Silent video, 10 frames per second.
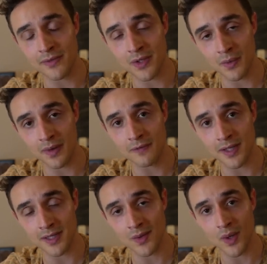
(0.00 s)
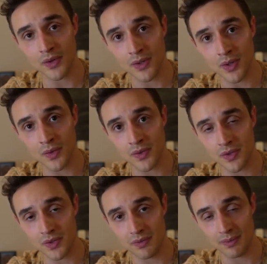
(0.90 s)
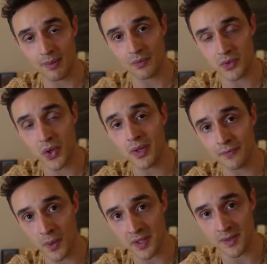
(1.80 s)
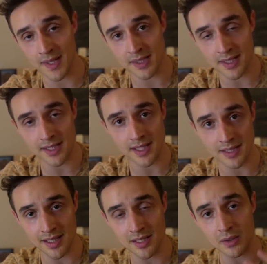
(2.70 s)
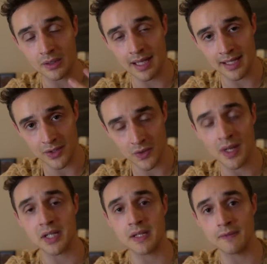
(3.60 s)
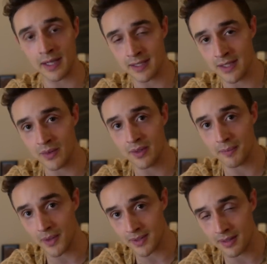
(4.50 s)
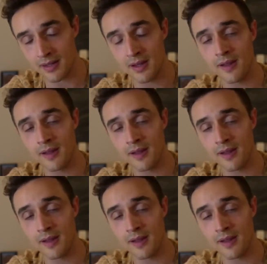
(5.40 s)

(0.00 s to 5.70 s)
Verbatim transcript: to what effect you want those re- tuning forks and resonances and your client to actually affect you, the person.